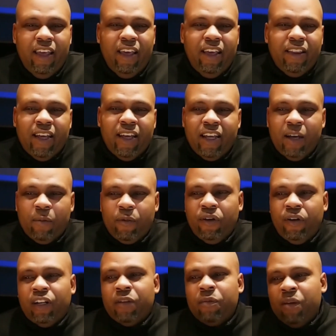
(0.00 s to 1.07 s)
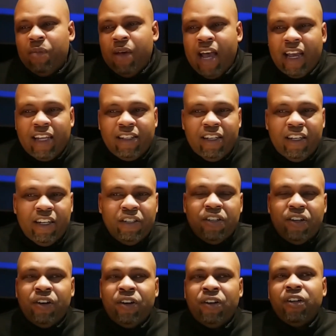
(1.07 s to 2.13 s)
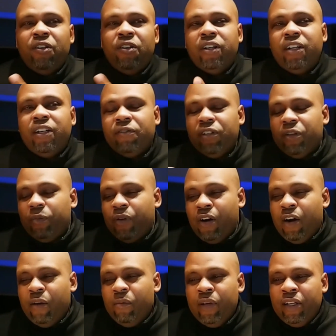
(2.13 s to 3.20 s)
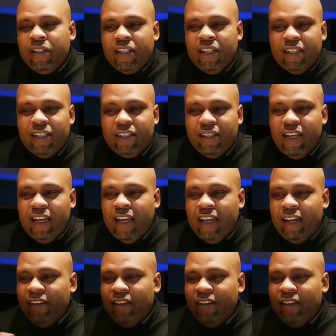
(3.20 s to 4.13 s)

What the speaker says: They kept calling me back as an intern to go to different departments and